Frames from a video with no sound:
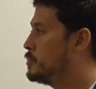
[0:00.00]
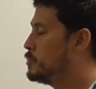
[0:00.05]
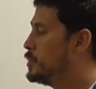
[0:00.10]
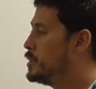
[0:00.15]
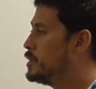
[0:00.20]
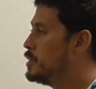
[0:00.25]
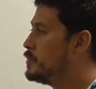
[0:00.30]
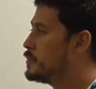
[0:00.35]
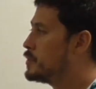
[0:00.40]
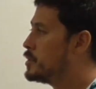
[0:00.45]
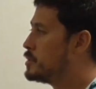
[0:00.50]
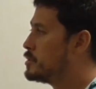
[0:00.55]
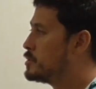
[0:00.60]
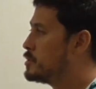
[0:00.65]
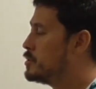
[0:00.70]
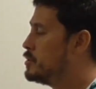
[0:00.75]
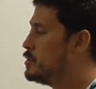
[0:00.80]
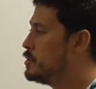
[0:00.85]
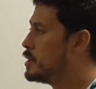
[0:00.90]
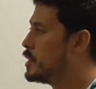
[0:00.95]
When you've got
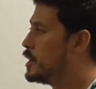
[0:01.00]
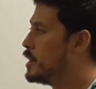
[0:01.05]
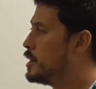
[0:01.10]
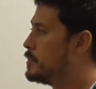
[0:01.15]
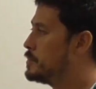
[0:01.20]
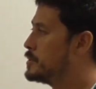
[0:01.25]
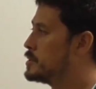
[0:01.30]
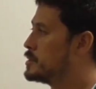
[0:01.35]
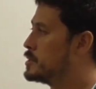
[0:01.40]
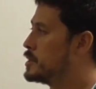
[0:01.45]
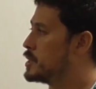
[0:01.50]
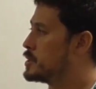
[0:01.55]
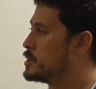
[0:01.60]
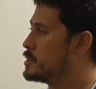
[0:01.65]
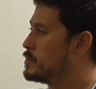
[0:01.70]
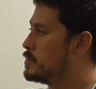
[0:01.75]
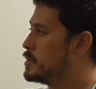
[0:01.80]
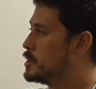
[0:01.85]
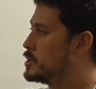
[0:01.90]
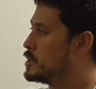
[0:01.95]
2 carbons
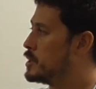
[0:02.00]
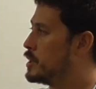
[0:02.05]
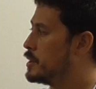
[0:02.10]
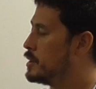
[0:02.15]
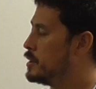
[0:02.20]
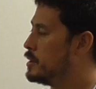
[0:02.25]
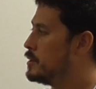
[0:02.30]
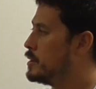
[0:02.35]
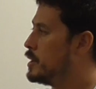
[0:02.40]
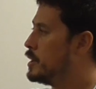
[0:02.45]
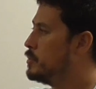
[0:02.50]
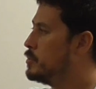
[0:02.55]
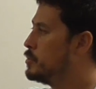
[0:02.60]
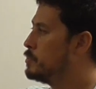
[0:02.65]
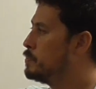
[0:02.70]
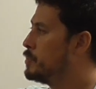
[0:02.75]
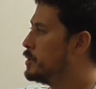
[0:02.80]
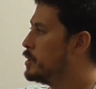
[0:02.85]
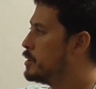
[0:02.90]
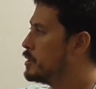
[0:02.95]
next to each other, they will
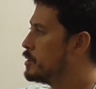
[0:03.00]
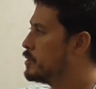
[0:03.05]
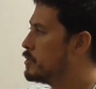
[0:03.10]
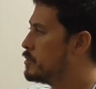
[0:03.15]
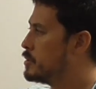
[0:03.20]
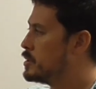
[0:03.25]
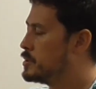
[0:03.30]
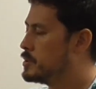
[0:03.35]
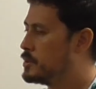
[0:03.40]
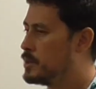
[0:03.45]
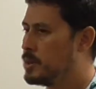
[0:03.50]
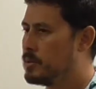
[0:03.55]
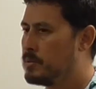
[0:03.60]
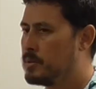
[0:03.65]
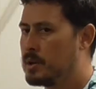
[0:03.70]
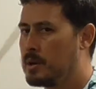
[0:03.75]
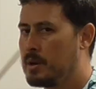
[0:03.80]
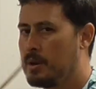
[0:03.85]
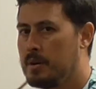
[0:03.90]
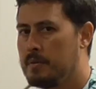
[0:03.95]
bond through the centre
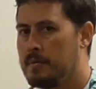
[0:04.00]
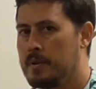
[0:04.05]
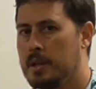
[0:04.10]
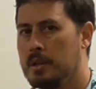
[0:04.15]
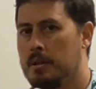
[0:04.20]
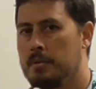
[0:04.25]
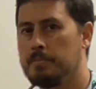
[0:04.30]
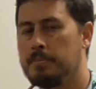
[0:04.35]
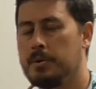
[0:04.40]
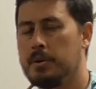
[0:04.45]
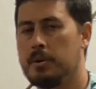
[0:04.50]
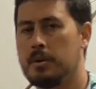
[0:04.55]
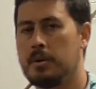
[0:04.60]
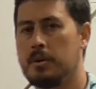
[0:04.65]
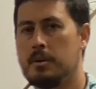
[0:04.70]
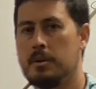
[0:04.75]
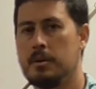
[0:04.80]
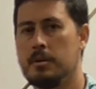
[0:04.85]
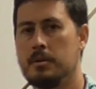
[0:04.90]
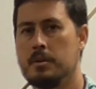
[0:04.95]
with a covalent
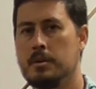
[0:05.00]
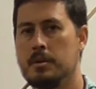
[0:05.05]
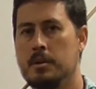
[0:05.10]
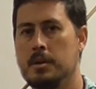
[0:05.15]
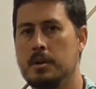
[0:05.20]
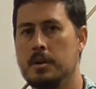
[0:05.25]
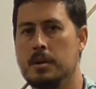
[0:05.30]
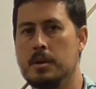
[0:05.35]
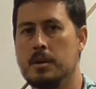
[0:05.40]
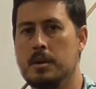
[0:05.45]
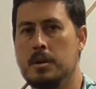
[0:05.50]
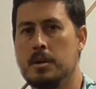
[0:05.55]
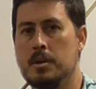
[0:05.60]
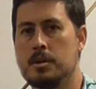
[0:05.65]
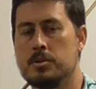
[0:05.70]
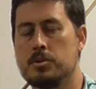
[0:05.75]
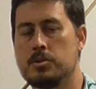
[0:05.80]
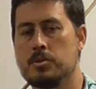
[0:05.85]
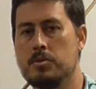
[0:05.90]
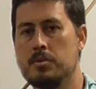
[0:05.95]
bond.
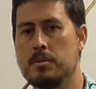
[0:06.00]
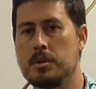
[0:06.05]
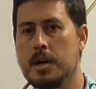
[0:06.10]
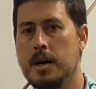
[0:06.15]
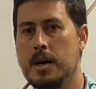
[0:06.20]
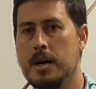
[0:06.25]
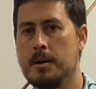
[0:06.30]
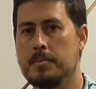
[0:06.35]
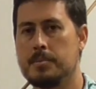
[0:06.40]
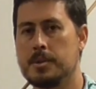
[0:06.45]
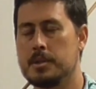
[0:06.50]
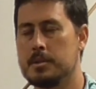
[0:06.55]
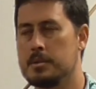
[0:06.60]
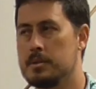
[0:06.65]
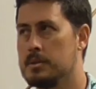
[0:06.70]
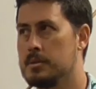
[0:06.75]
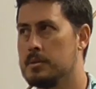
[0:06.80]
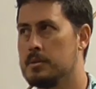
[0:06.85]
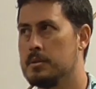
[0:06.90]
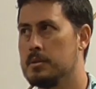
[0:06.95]
2
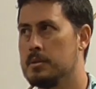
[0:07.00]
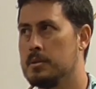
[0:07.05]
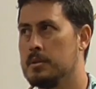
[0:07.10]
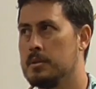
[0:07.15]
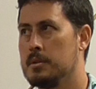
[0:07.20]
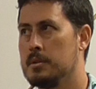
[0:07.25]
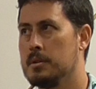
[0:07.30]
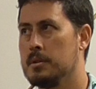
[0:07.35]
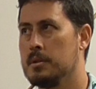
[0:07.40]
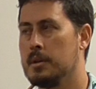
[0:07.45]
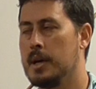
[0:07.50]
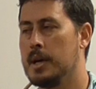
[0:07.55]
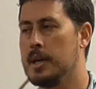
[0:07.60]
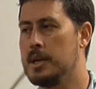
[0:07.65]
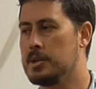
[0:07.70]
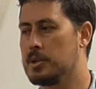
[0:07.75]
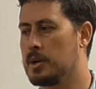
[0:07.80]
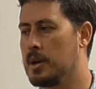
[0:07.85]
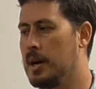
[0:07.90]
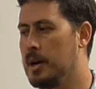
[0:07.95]
carbons, like
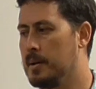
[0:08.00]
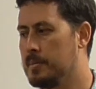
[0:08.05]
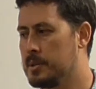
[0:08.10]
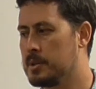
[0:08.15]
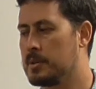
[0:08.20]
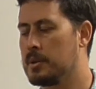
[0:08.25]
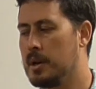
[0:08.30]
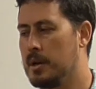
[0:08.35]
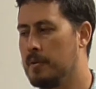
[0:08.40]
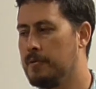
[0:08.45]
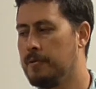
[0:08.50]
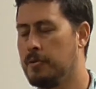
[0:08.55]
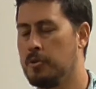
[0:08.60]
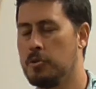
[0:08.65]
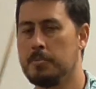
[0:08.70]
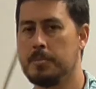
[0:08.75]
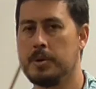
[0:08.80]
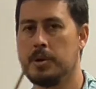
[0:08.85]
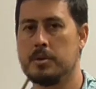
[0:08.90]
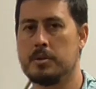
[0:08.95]
each carbon's got to have
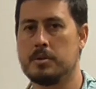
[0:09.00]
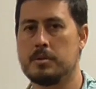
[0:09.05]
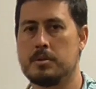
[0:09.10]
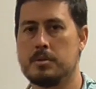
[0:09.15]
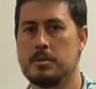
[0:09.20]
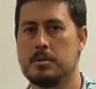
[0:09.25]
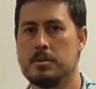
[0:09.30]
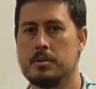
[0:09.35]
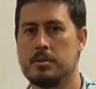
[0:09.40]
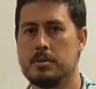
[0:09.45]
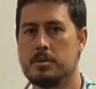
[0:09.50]
4 bonds.